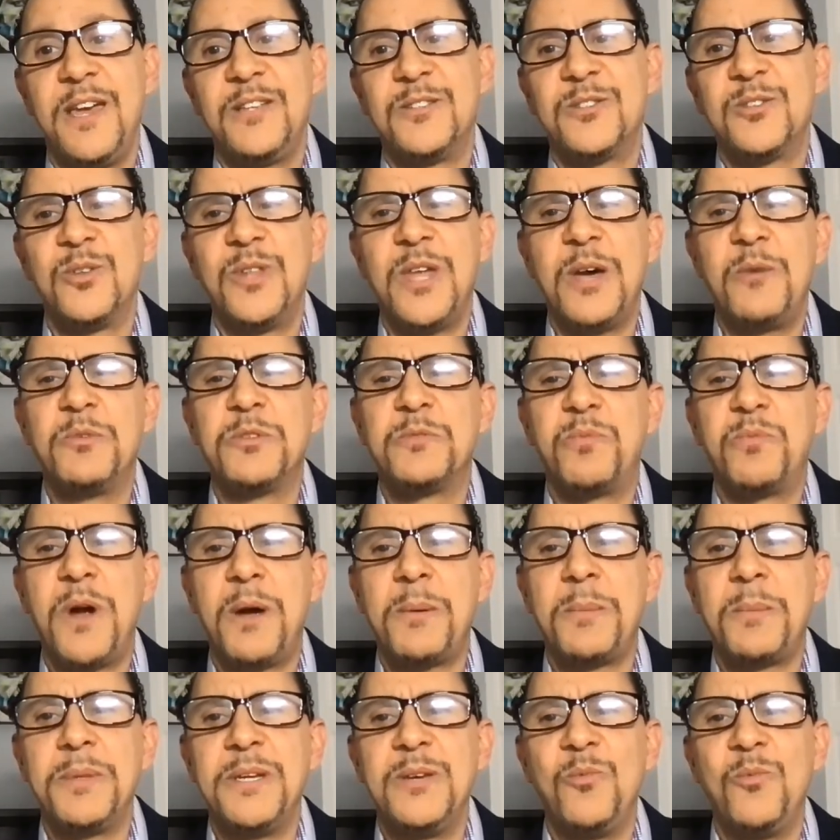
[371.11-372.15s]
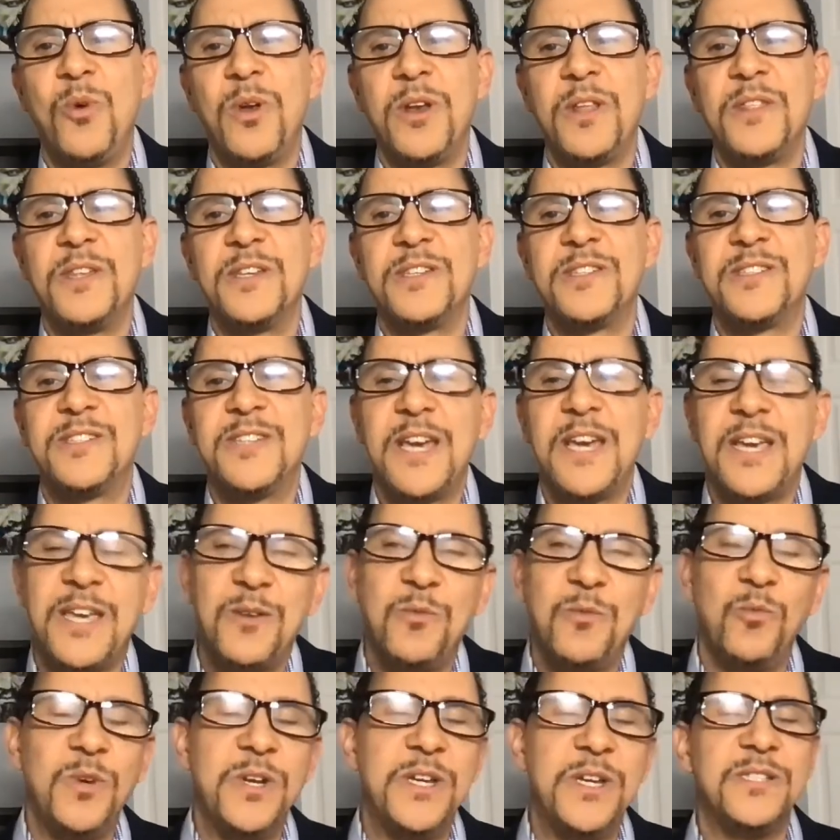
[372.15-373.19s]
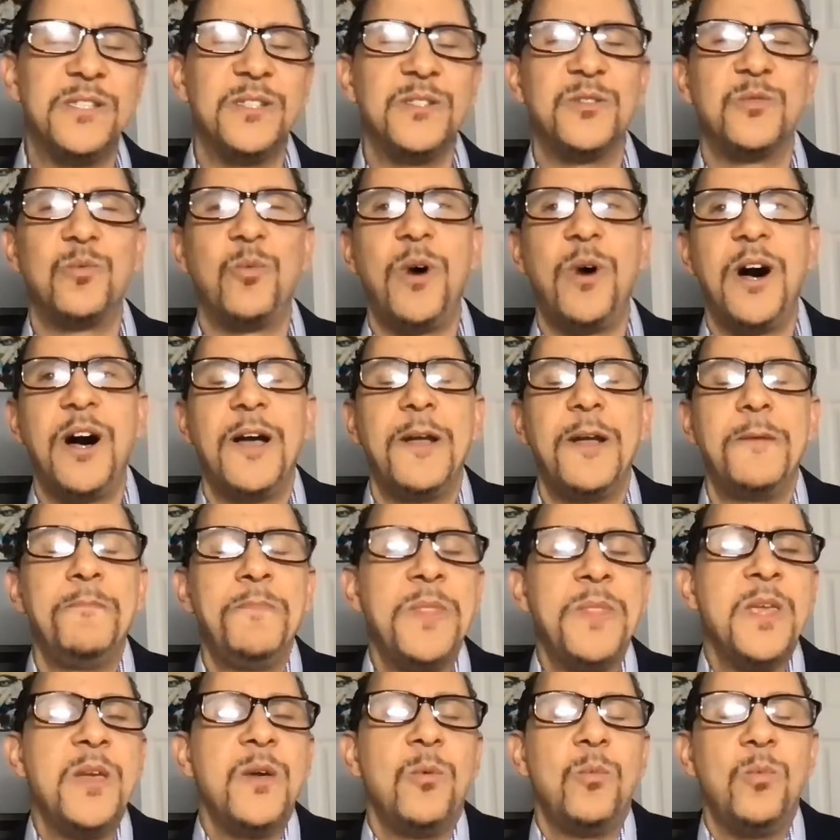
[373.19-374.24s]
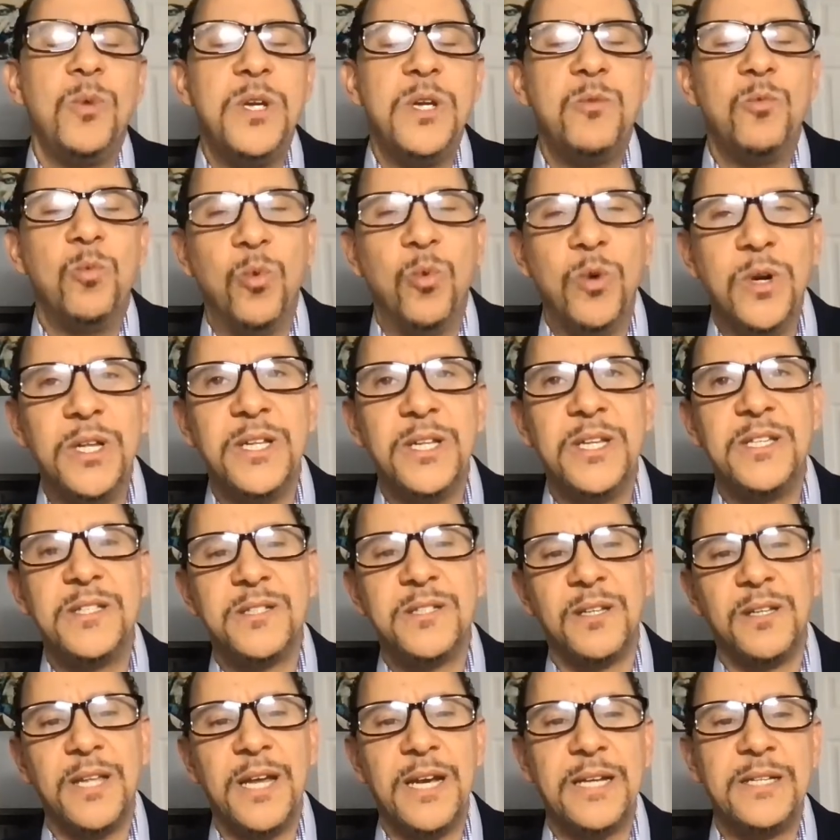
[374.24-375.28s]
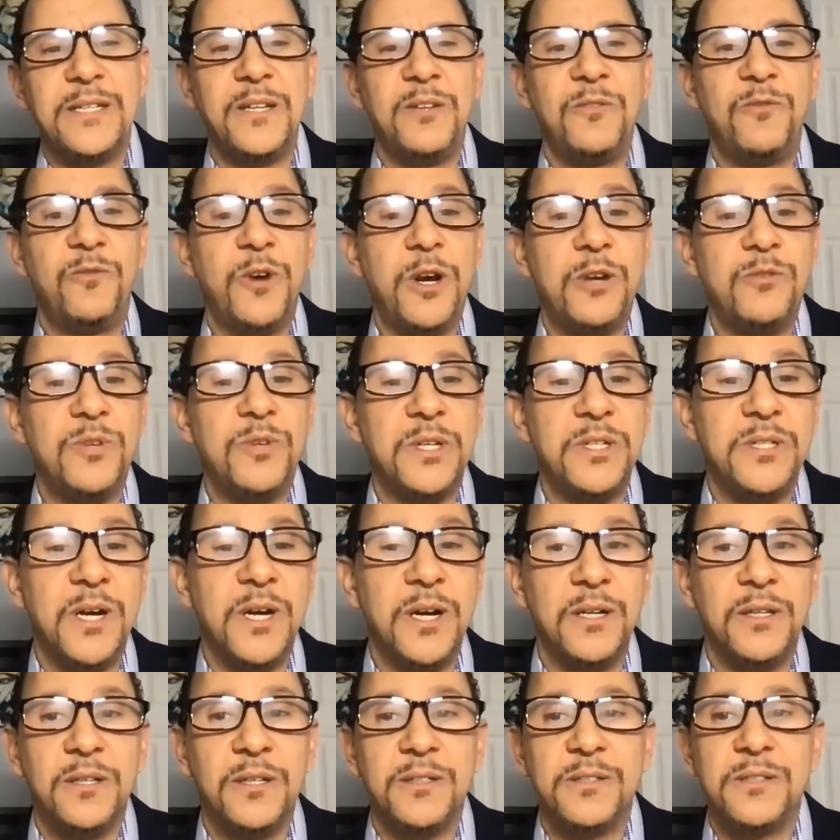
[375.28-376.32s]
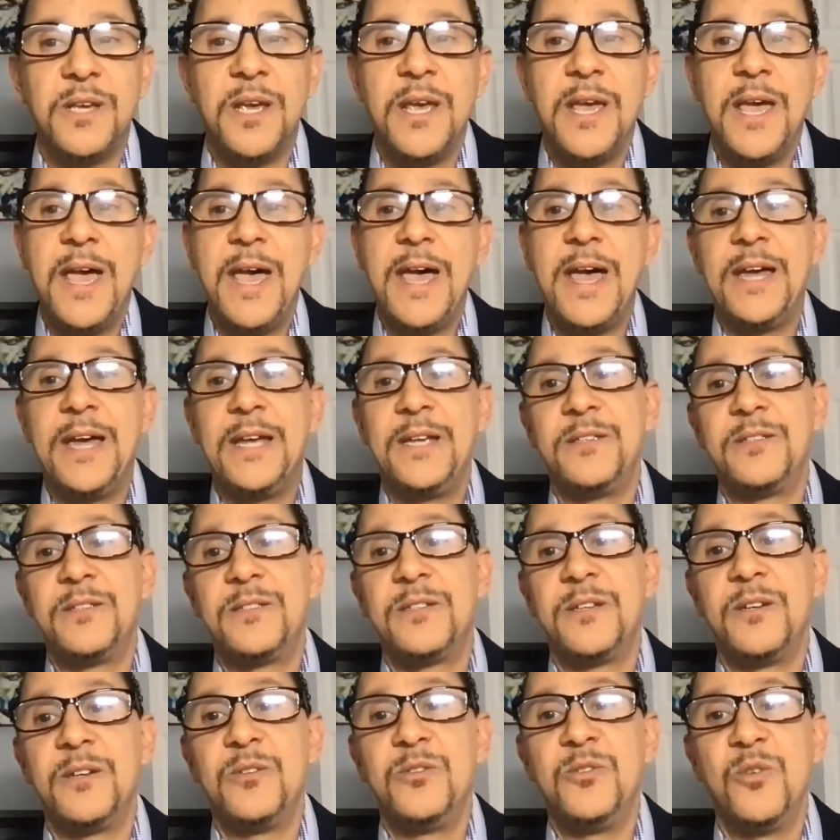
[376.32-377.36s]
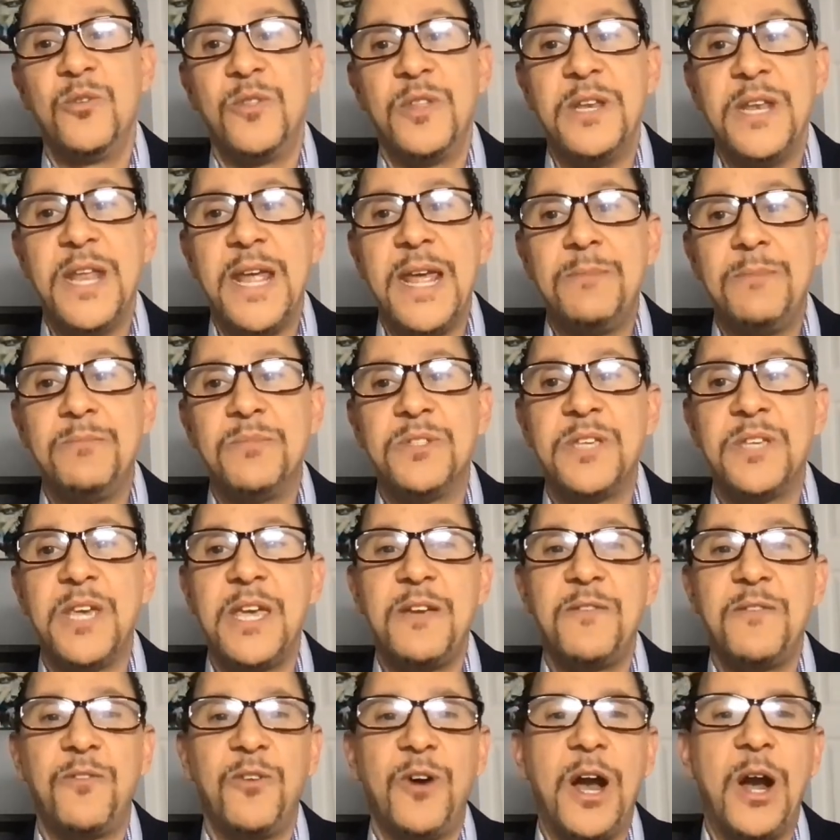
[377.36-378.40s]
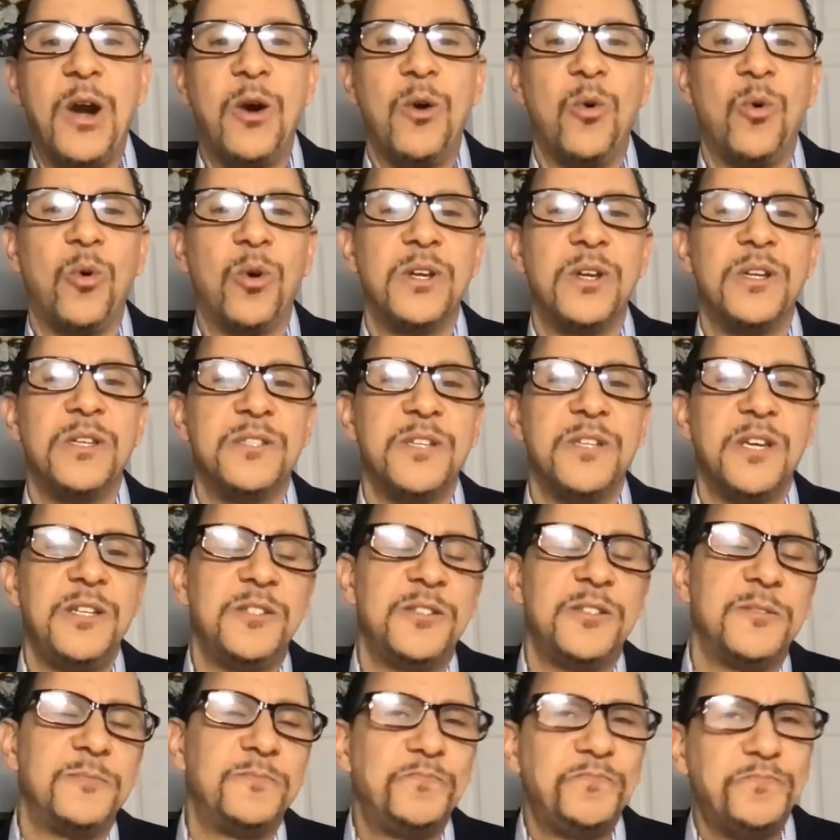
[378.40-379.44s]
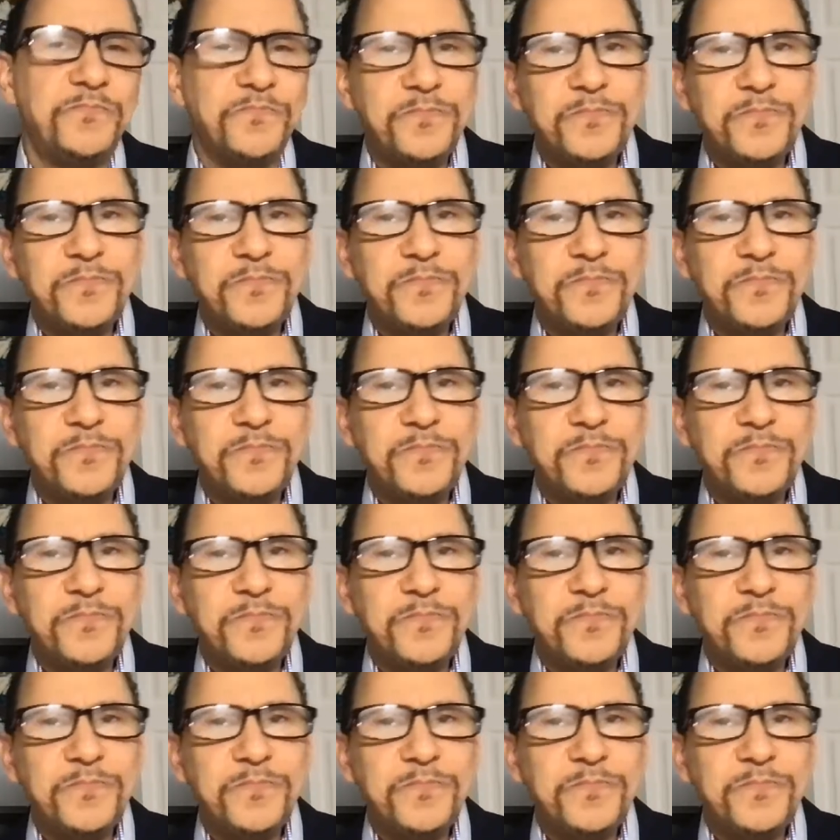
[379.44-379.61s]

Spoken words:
And so that was probably one of the second reasons why we really selected Frederick Douglass as the namesake for our organization.